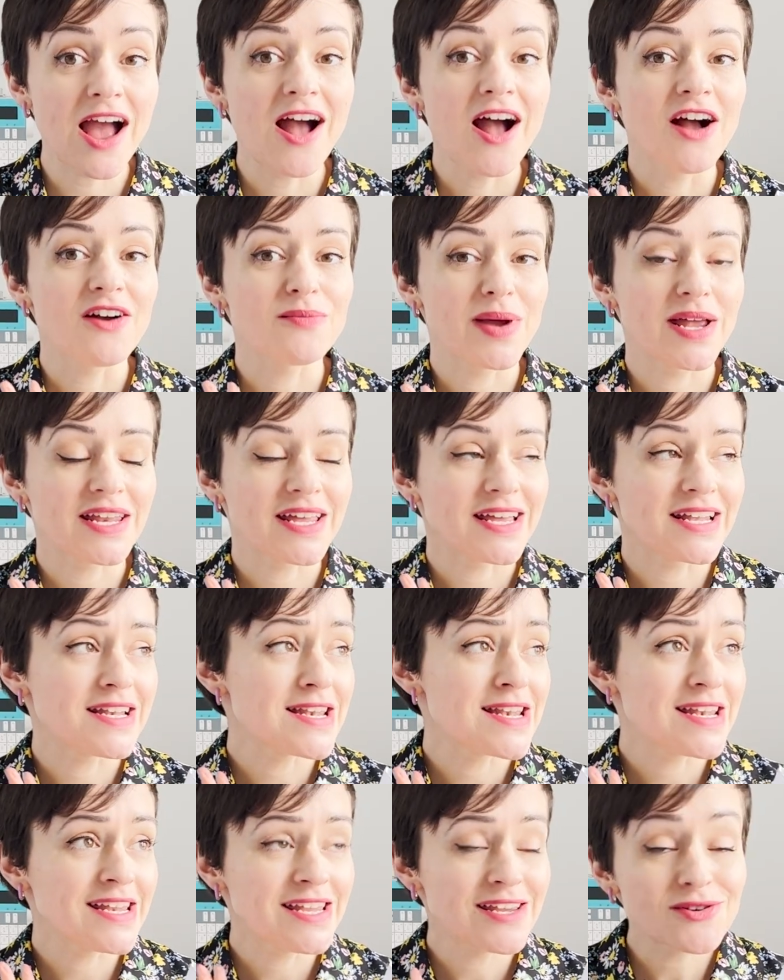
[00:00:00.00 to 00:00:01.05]
made it in
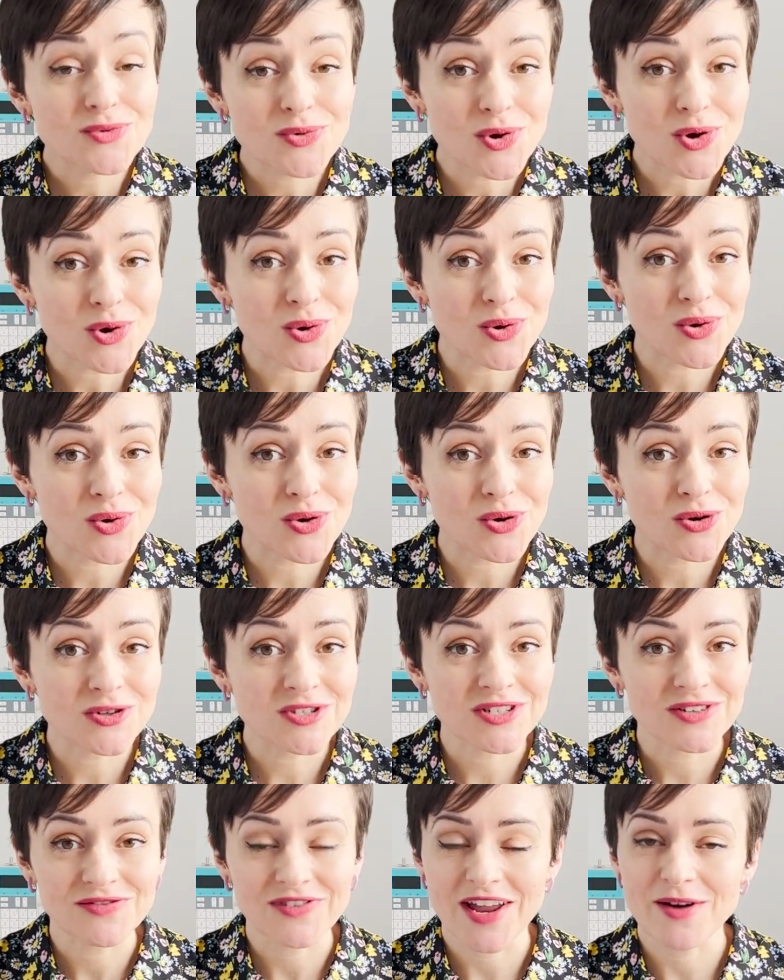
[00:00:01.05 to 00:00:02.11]
needle cord,
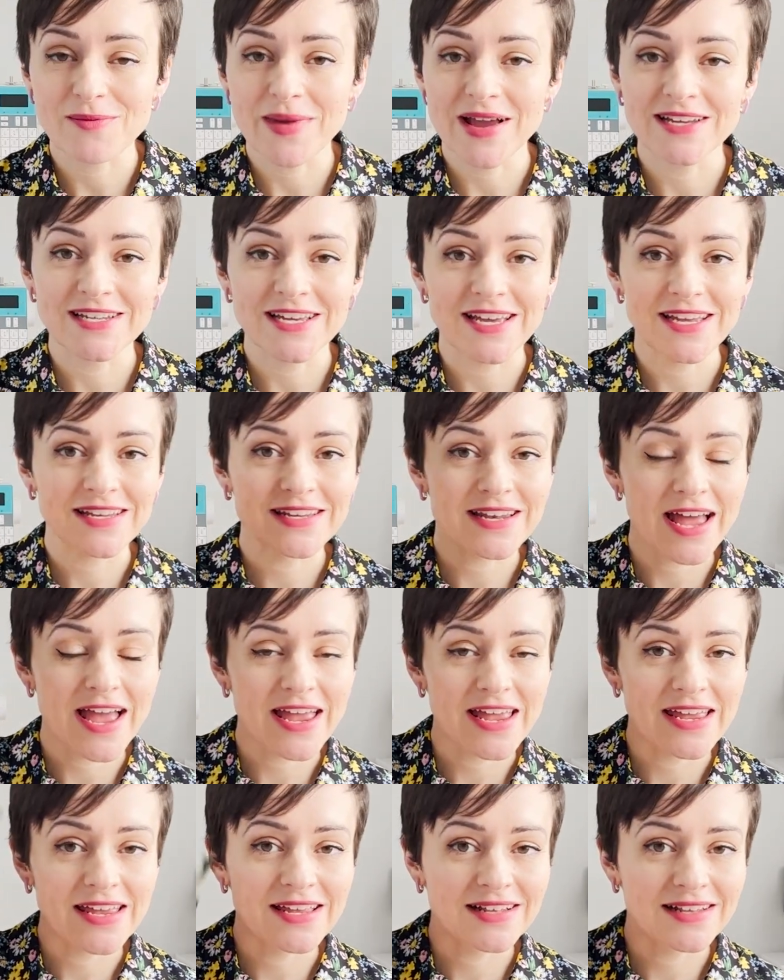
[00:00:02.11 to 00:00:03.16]
now made it in
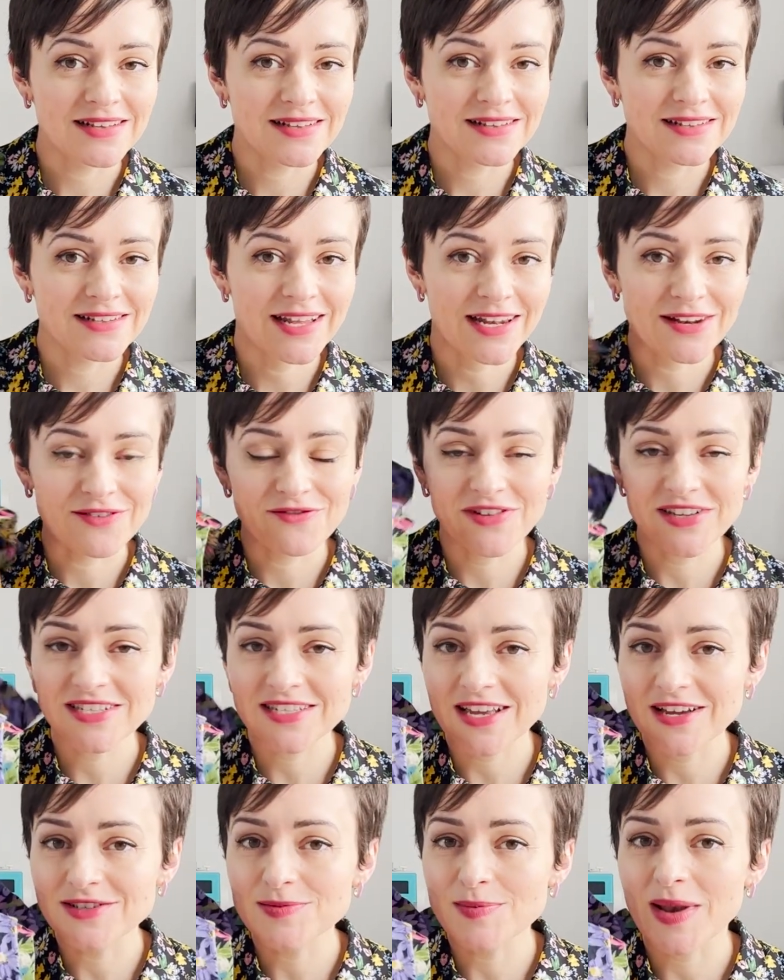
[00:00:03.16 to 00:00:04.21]
a linen
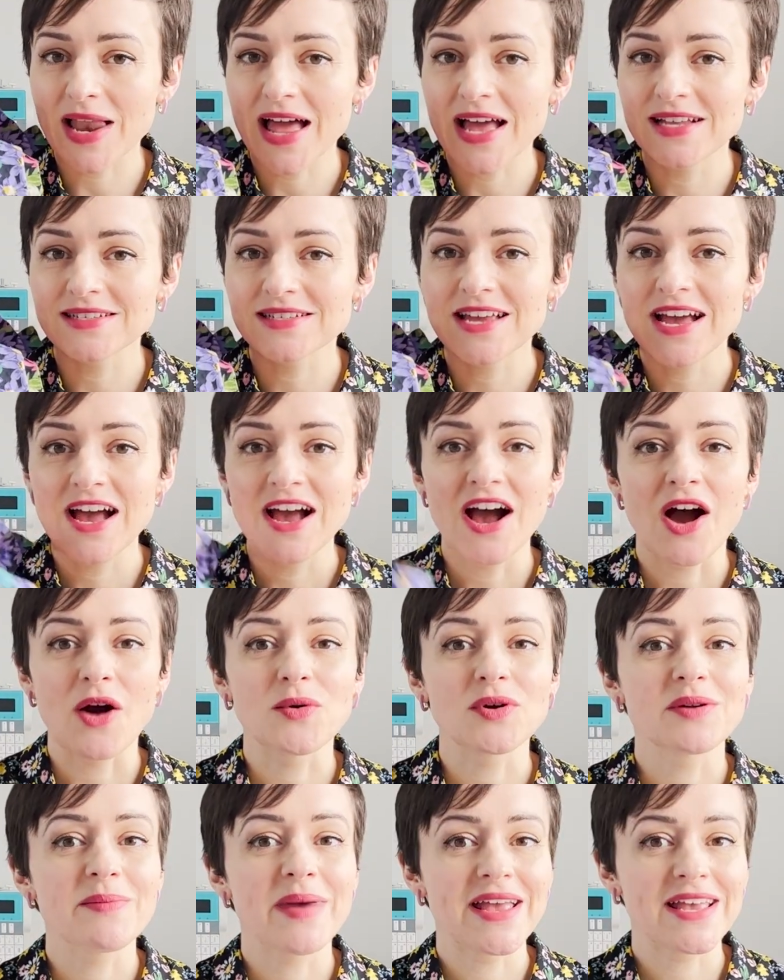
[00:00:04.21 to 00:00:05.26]
viscose blend. I want to
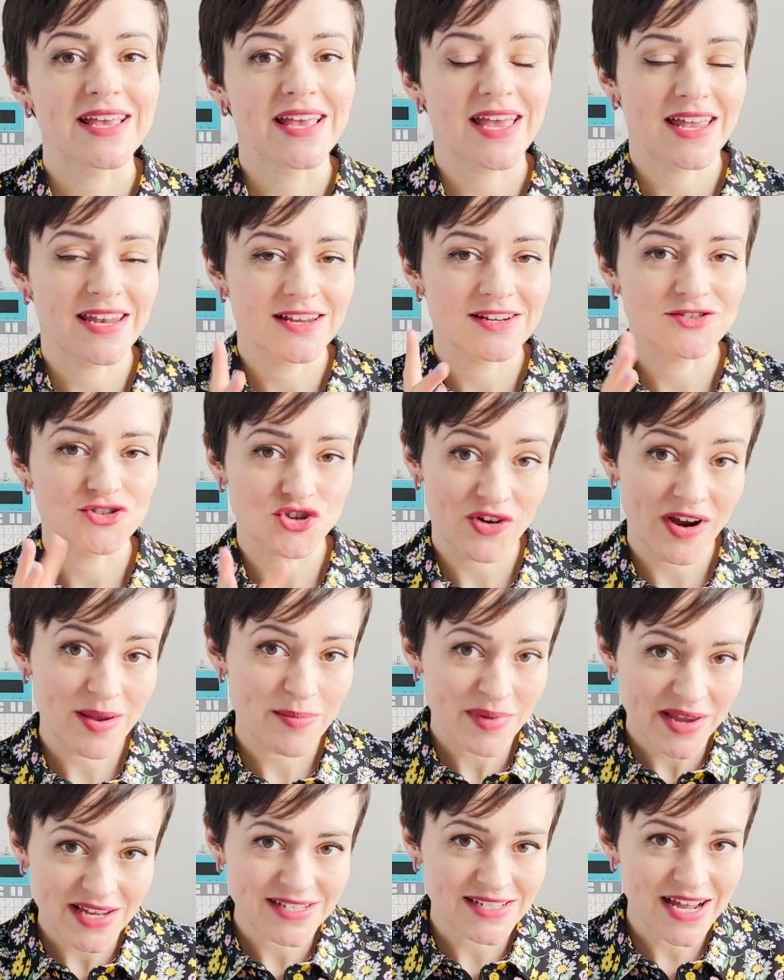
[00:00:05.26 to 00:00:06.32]
make it in a drapier
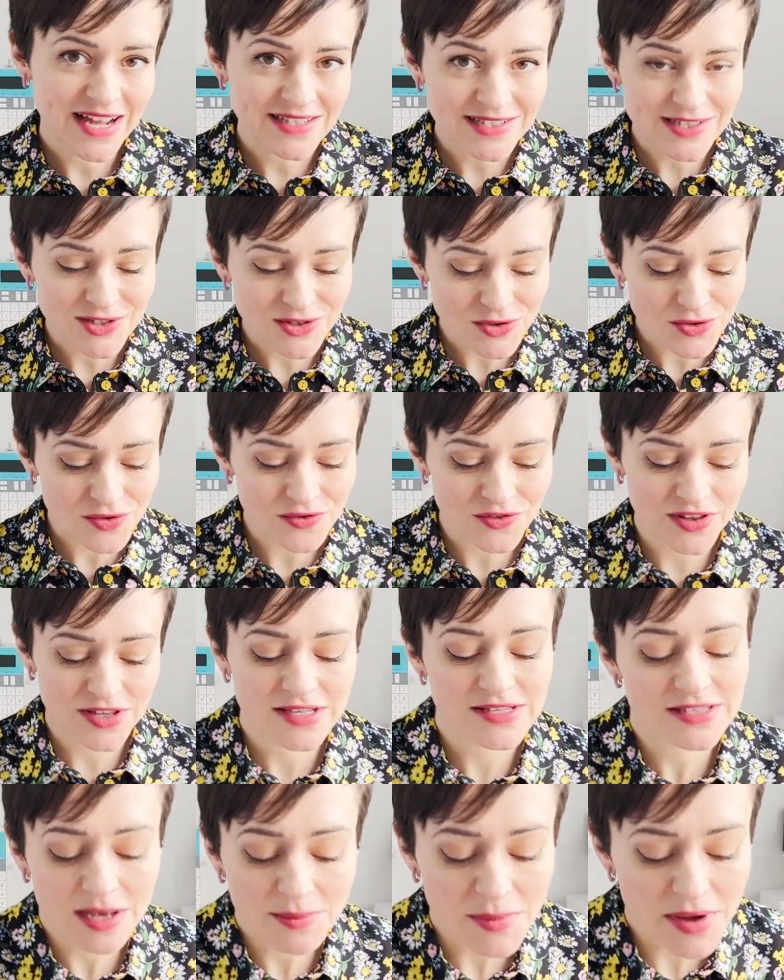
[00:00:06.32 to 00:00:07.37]
tencel for the
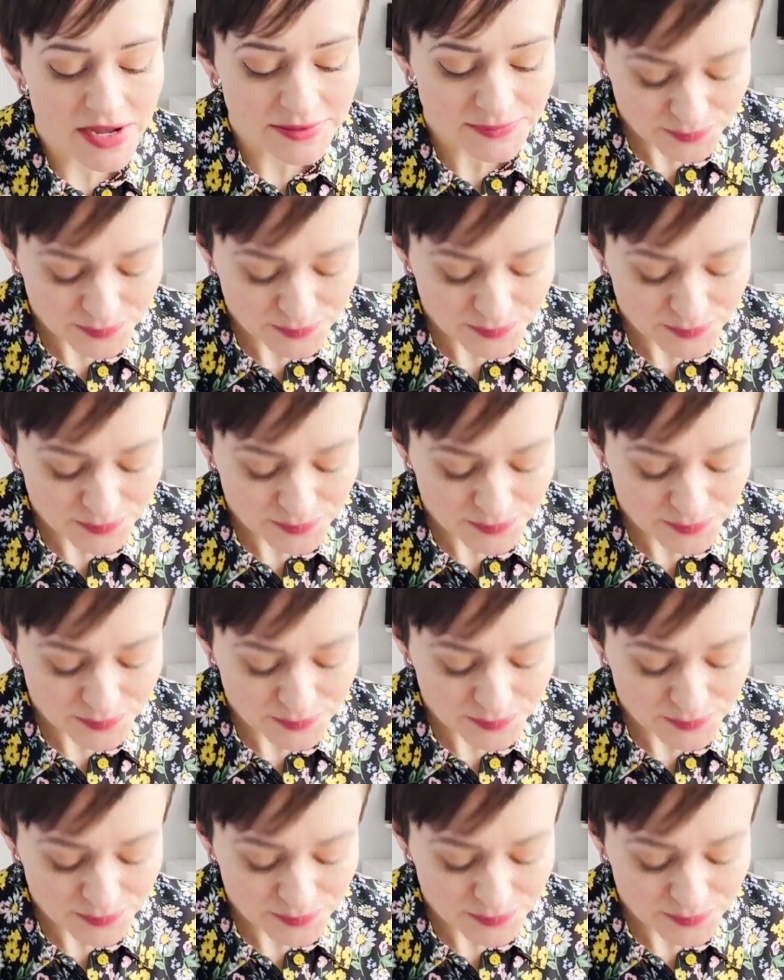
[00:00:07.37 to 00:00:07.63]
summer